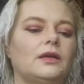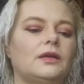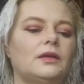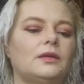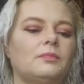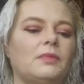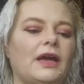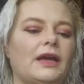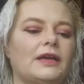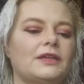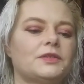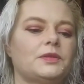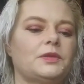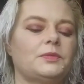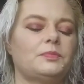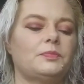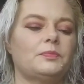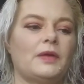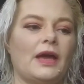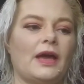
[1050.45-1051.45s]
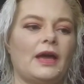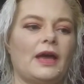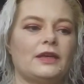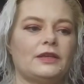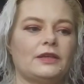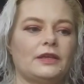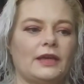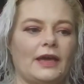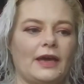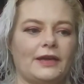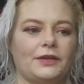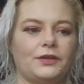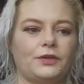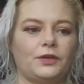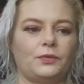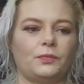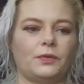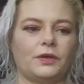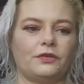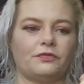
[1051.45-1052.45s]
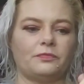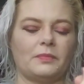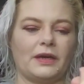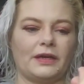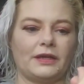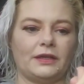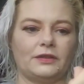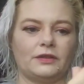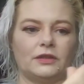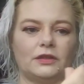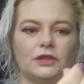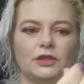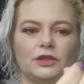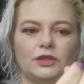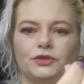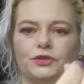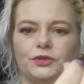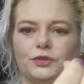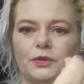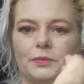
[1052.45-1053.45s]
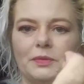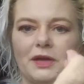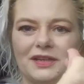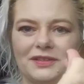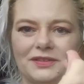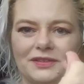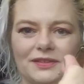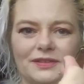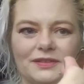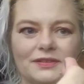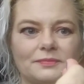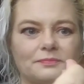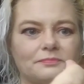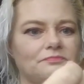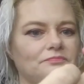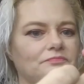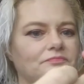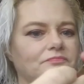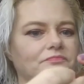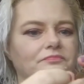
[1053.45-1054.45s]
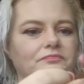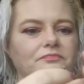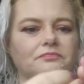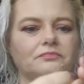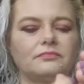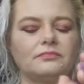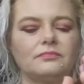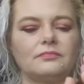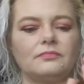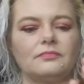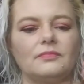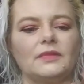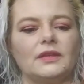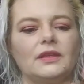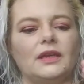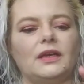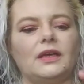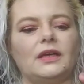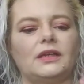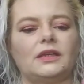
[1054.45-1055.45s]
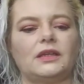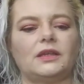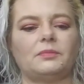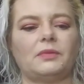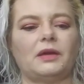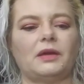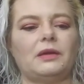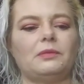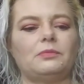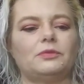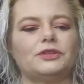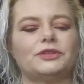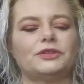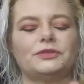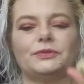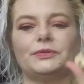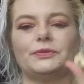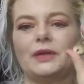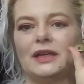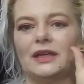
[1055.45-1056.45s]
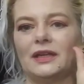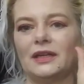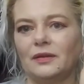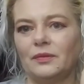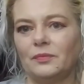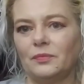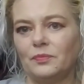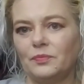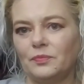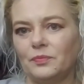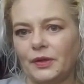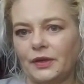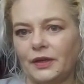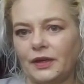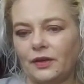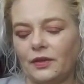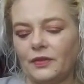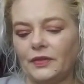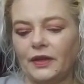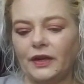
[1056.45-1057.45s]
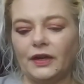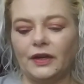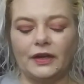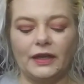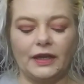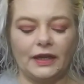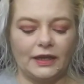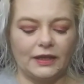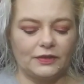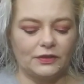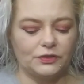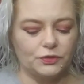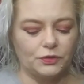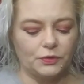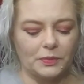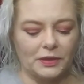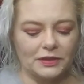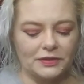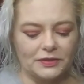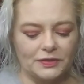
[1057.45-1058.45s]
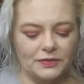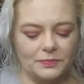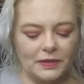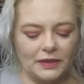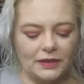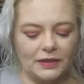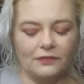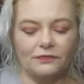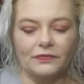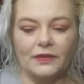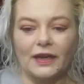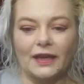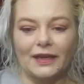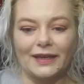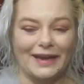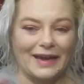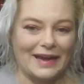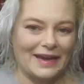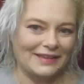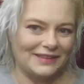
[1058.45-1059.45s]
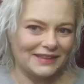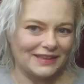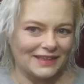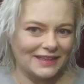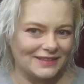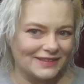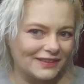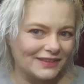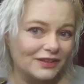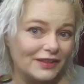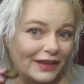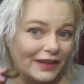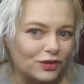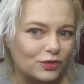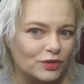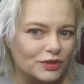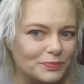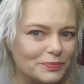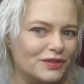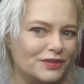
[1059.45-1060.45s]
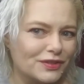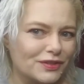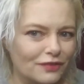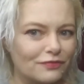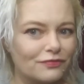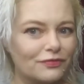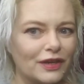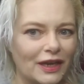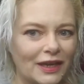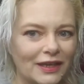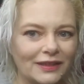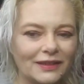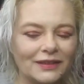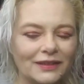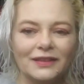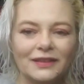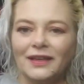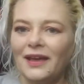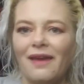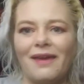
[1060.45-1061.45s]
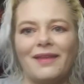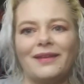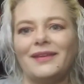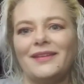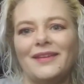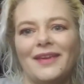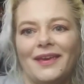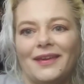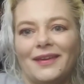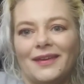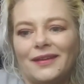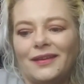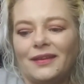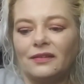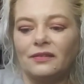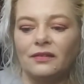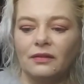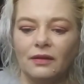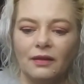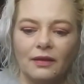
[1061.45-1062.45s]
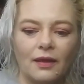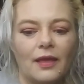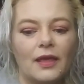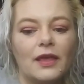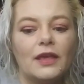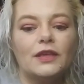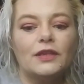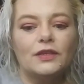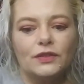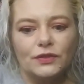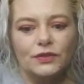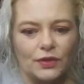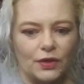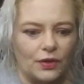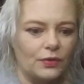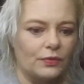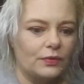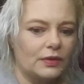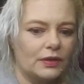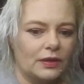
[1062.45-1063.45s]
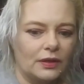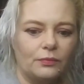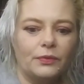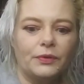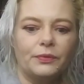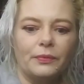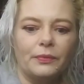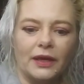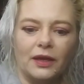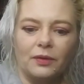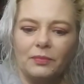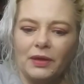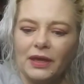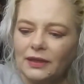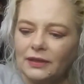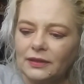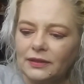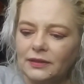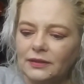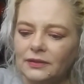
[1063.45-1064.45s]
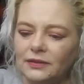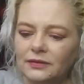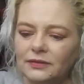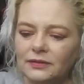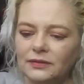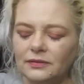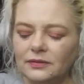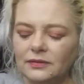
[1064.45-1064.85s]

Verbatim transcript: Um, I actually had it on one of my jewelry boxes. Um, I'm able to put it on there and the jewelry box is big enough that I can hide things in it like Christmas stuff for Aiden and he can't get in. So, would recommend.